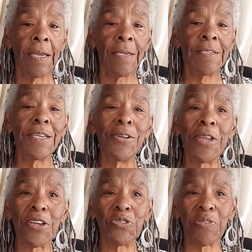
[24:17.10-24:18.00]
See you
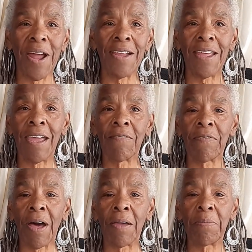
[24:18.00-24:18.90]
next Friday at
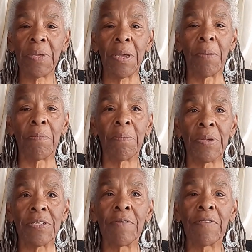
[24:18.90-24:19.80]
5 p.m.
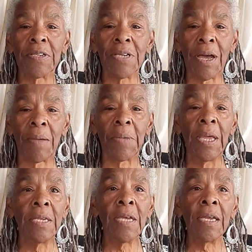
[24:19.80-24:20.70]
Pacific time.
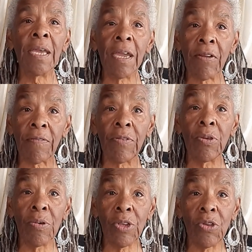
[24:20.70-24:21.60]
Take care of
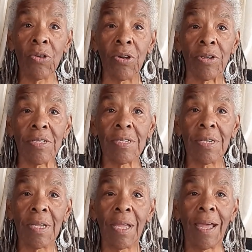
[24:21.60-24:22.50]
you and yours,
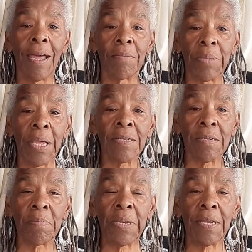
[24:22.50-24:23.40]
and
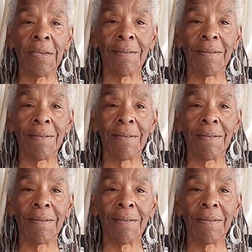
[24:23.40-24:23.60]
blessed be.